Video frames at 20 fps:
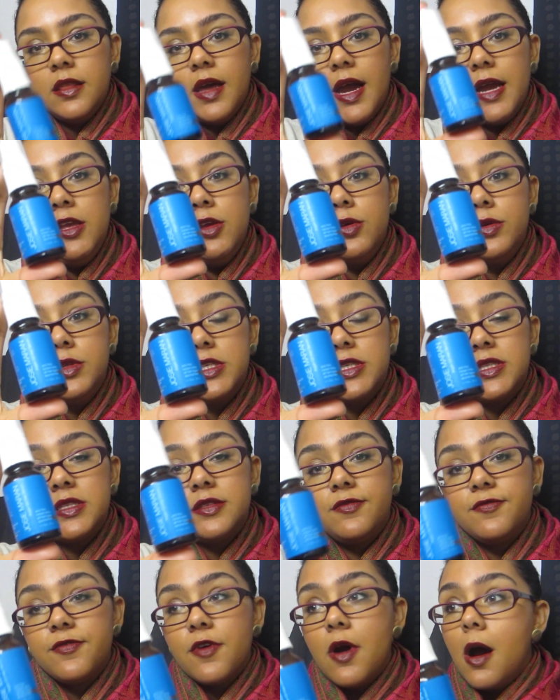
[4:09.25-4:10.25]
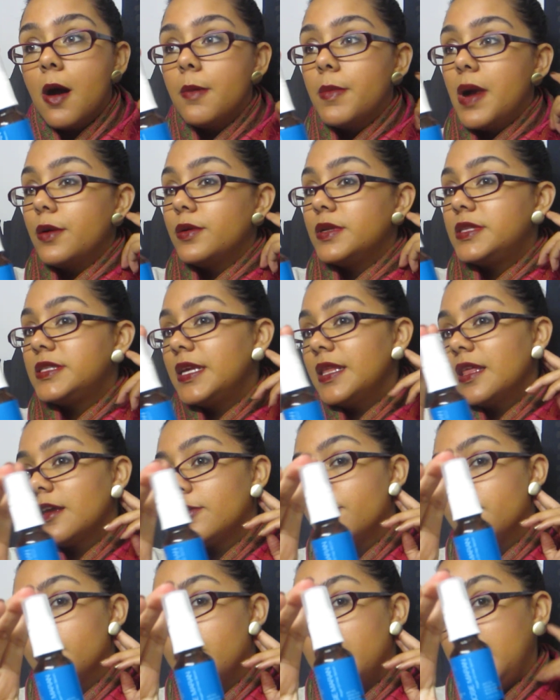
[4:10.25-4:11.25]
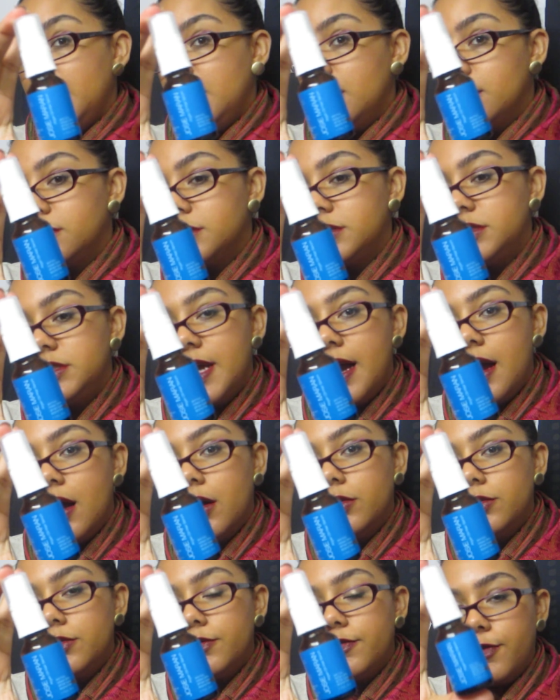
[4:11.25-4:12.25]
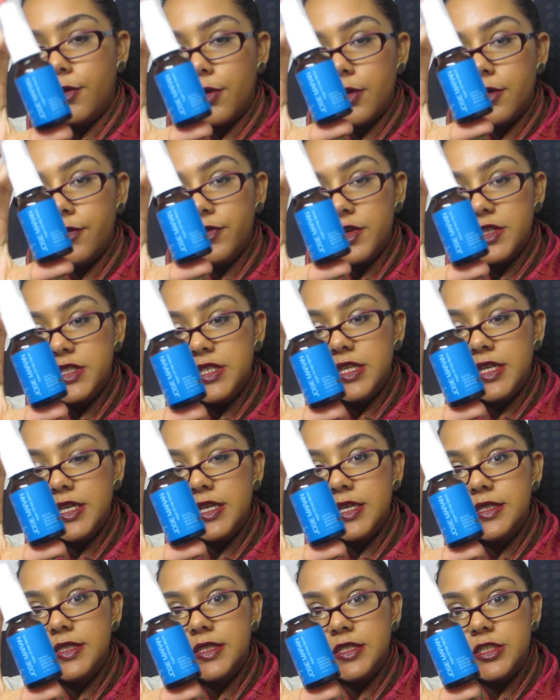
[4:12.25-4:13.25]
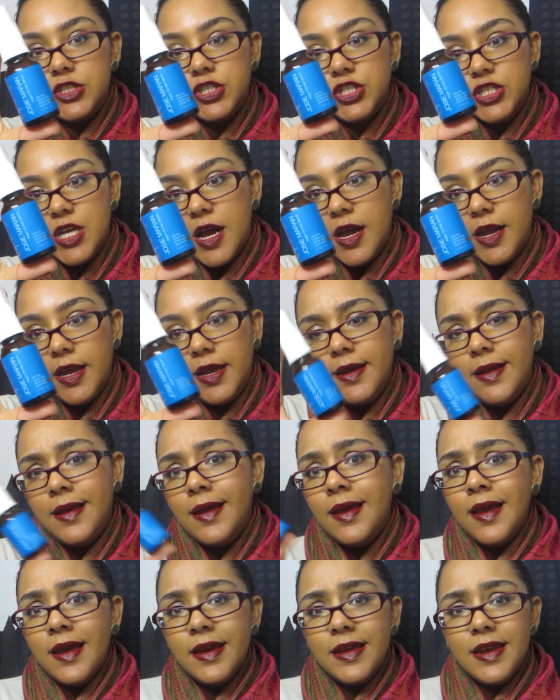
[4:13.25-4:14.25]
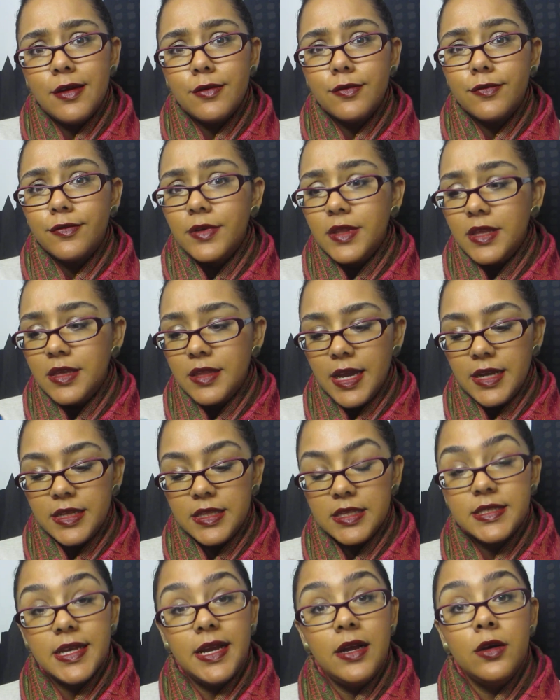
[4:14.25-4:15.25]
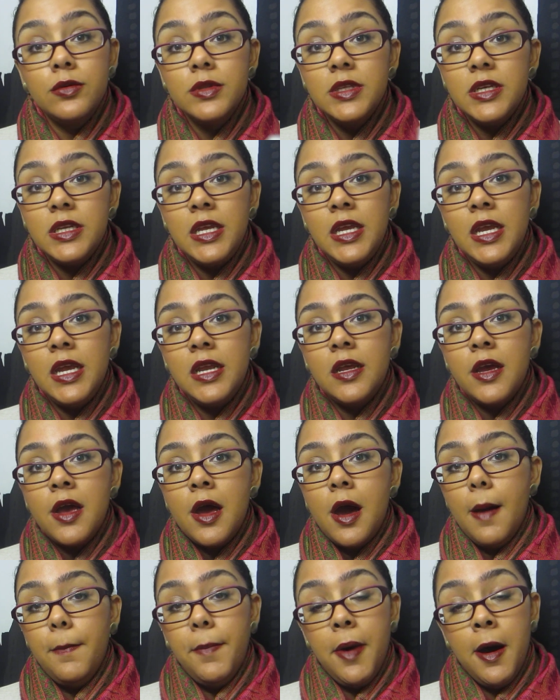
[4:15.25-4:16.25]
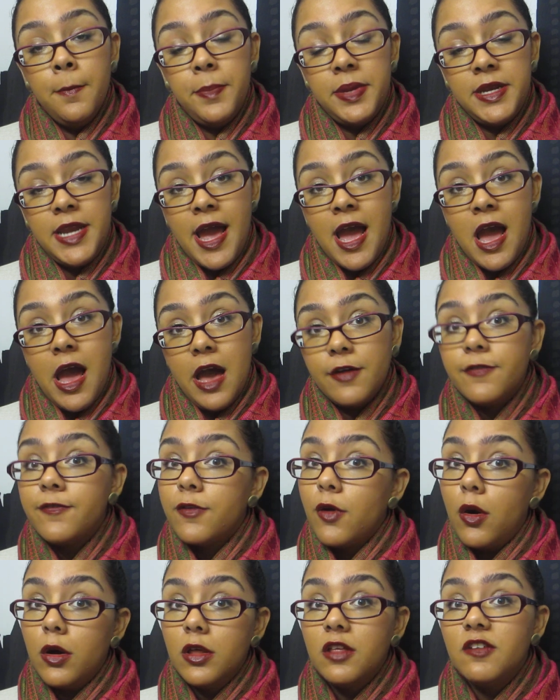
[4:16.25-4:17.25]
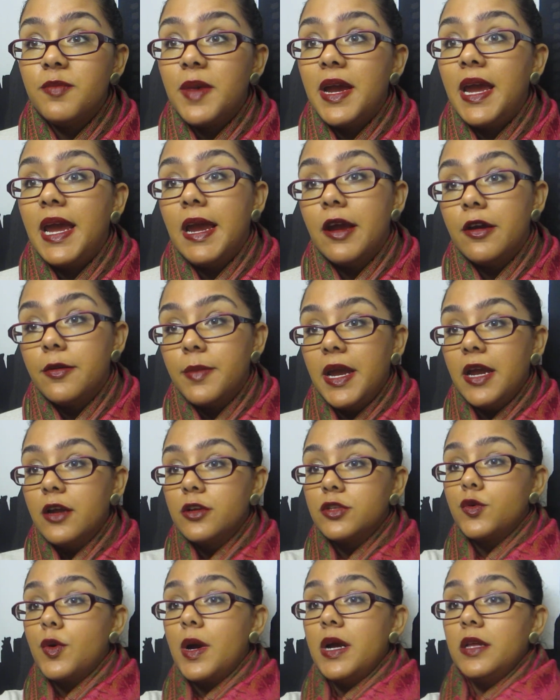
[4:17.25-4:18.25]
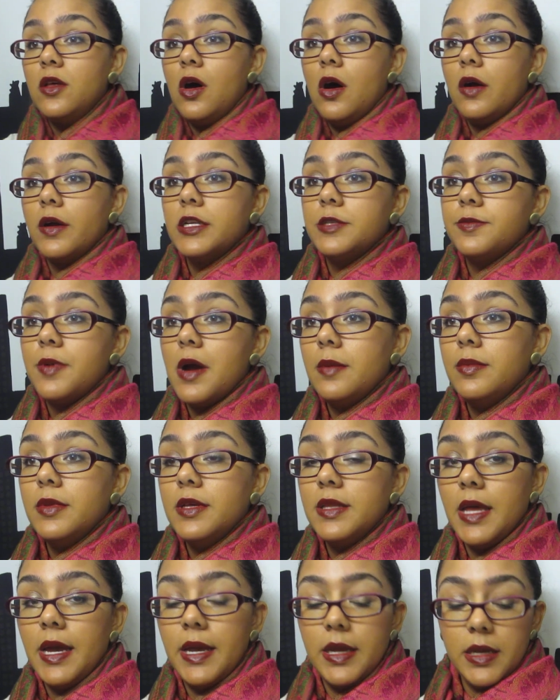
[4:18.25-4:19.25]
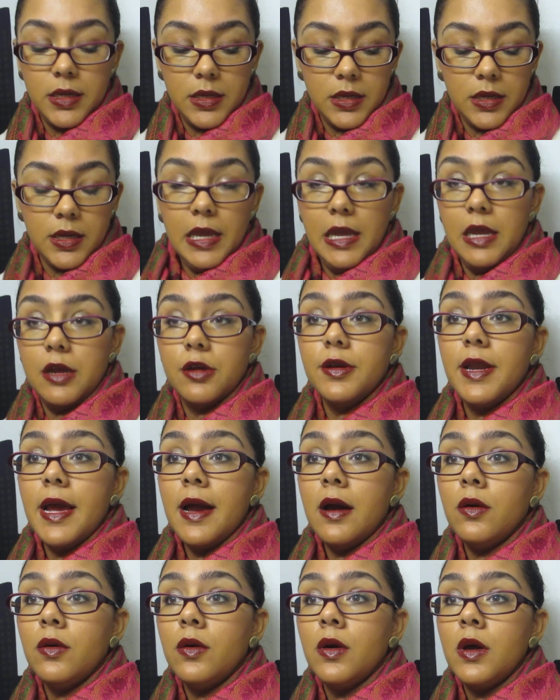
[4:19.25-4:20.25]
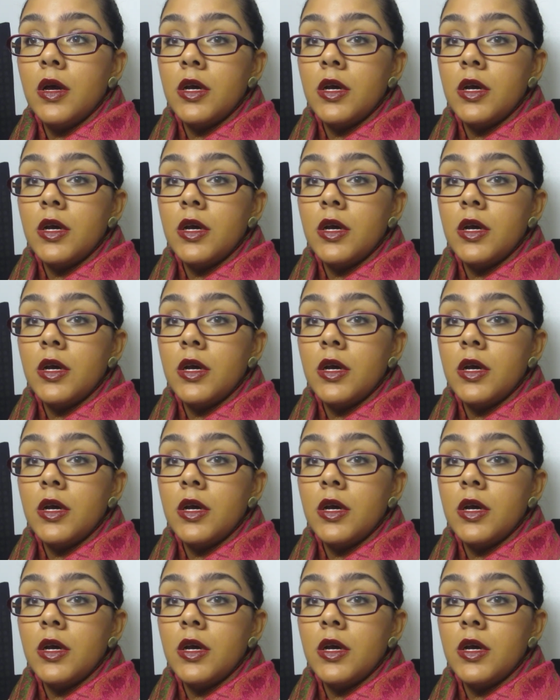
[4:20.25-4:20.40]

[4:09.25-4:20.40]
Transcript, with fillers: I use this from, I would say like from my ears down for frizziness and shine. And I really like this. I only need a pump and a half for all of my hair. And my hair is quite long. It's probably like here now.